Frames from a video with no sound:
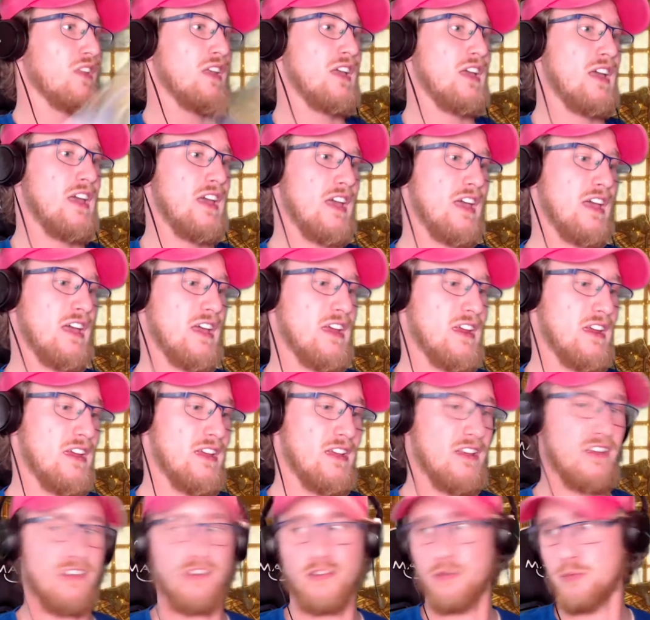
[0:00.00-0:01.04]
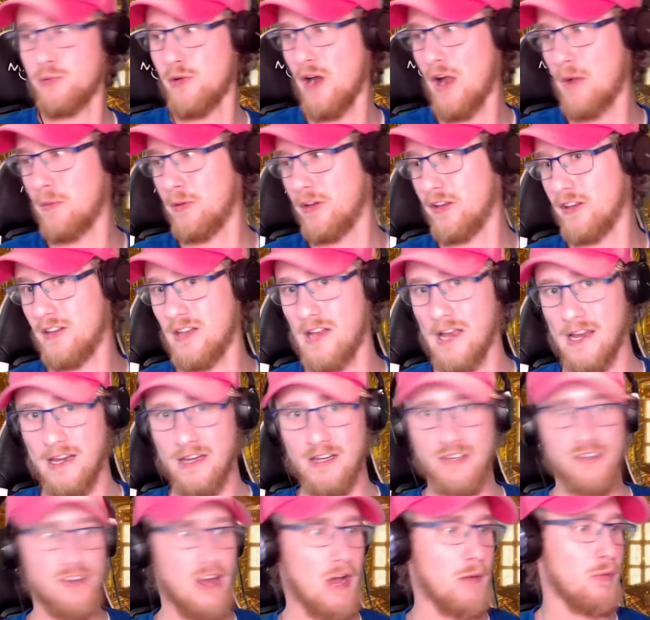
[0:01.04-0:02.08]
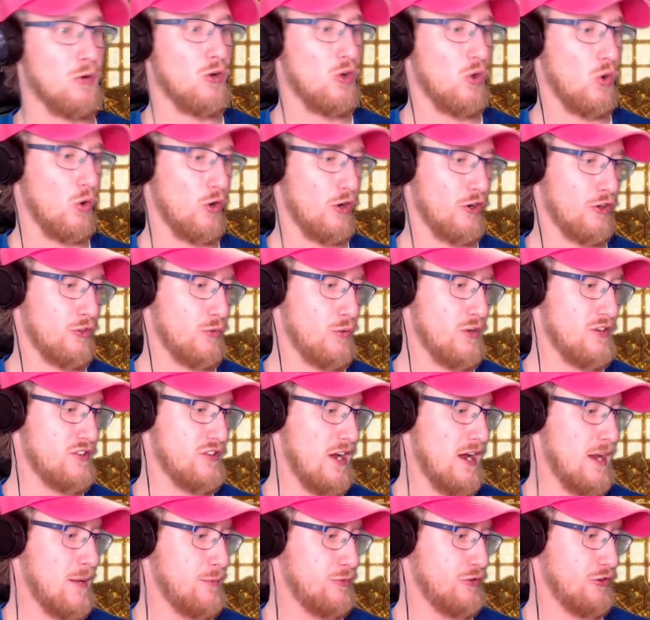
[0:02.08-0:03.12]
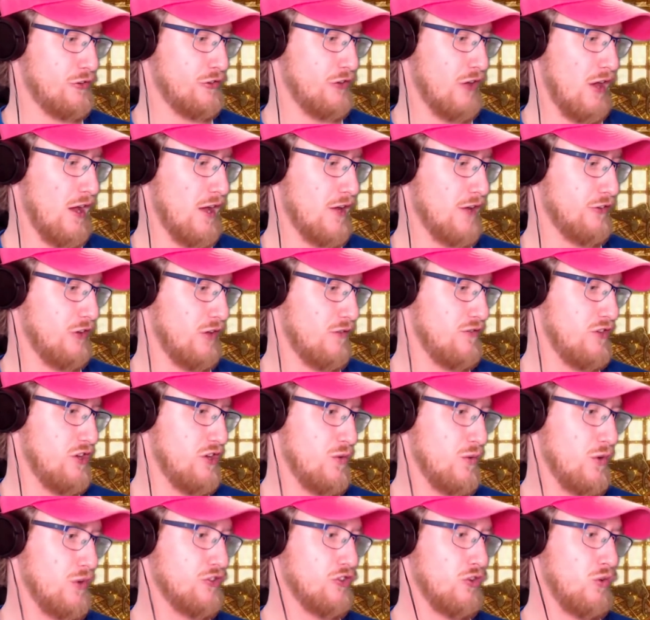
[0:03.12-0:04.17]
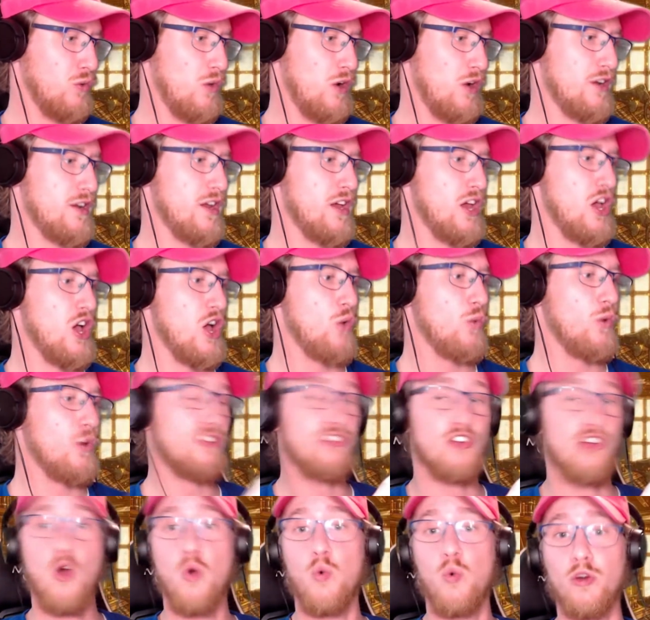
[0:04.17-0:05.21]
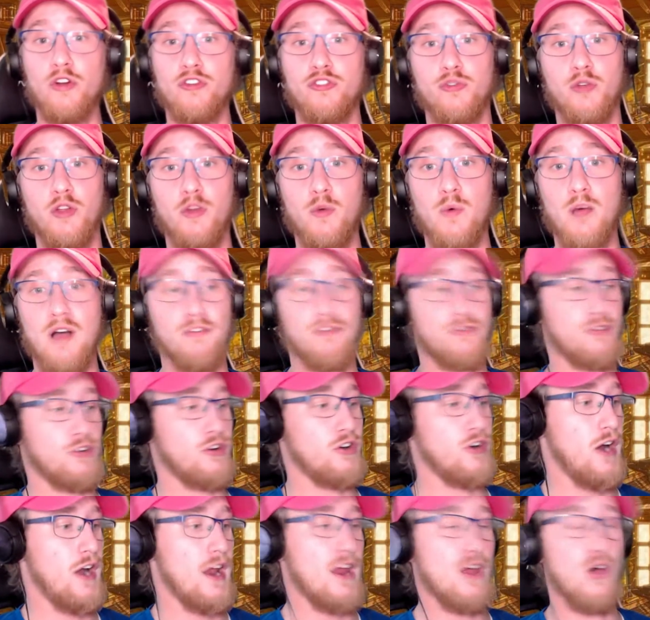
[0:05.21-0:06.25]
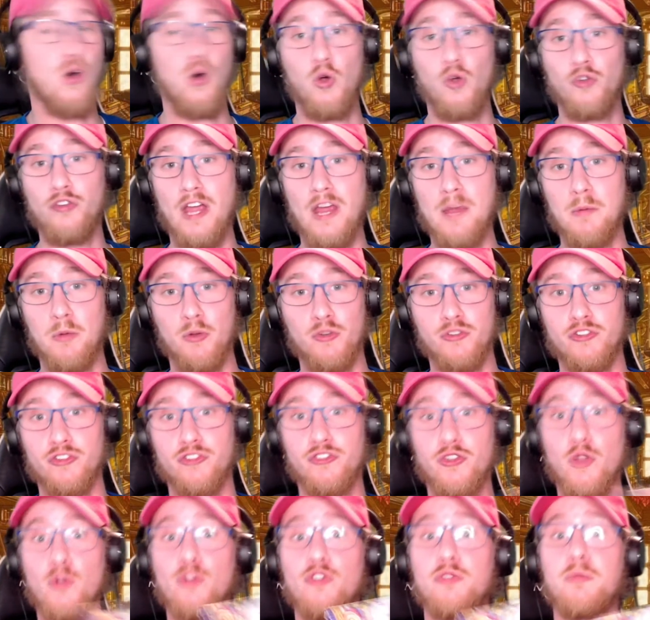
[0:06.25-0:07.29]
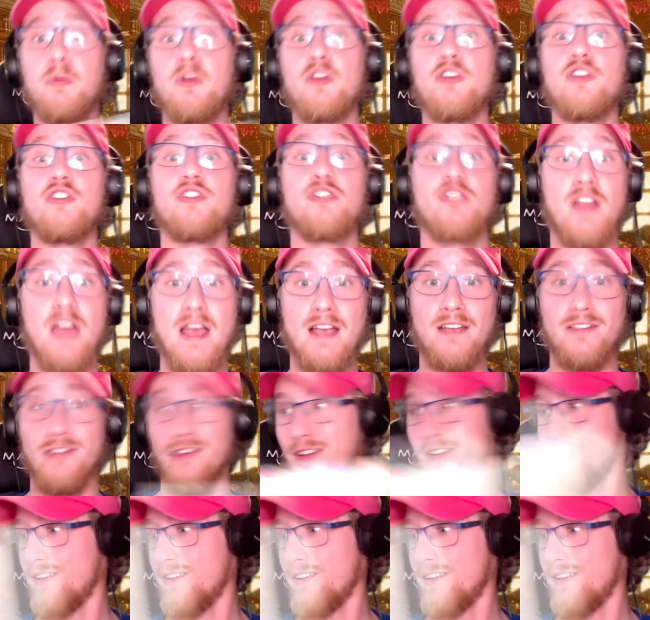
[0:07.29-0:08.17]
It is probably like double or 3 times the size of the original one, which works really well for a whole table. Just don't spill your snacks on it.